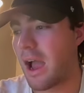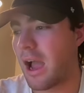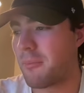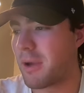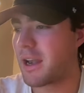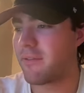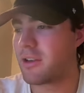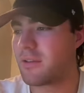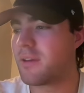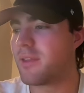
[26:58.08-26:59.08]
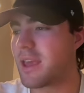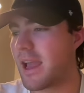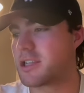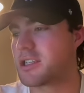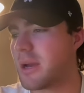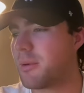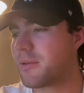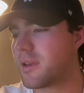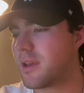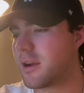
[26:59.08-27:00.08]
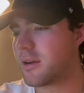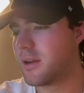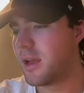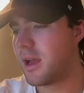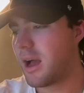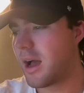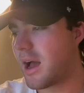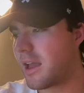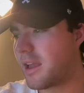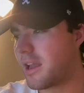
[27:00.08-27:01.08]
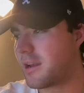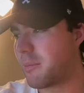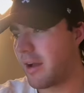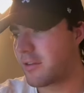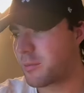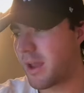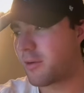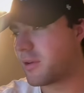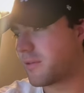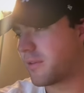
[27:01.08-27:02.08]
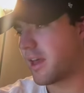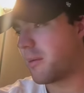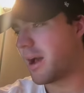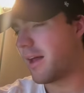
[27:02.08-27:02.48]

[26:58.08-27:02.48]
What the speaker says: I might even just give the edge to MOC here in a bounce back week for them.